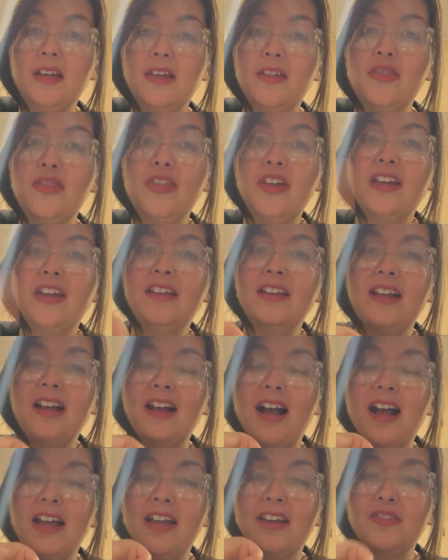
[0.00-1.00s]
then
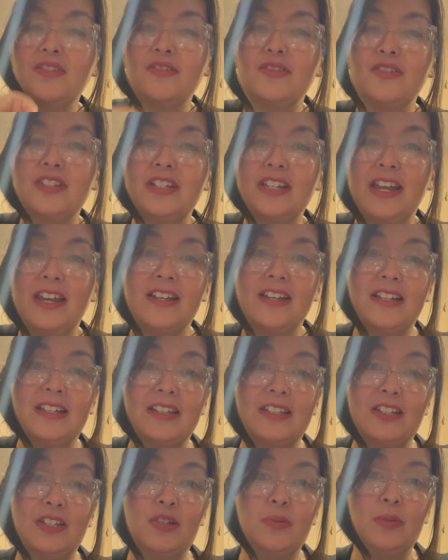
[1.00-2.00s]
I understand a
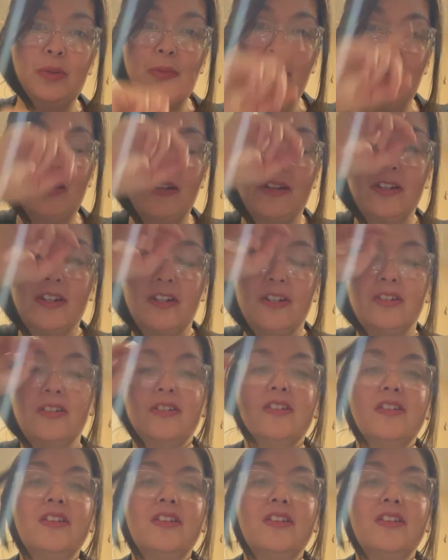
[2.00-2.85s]
little bit better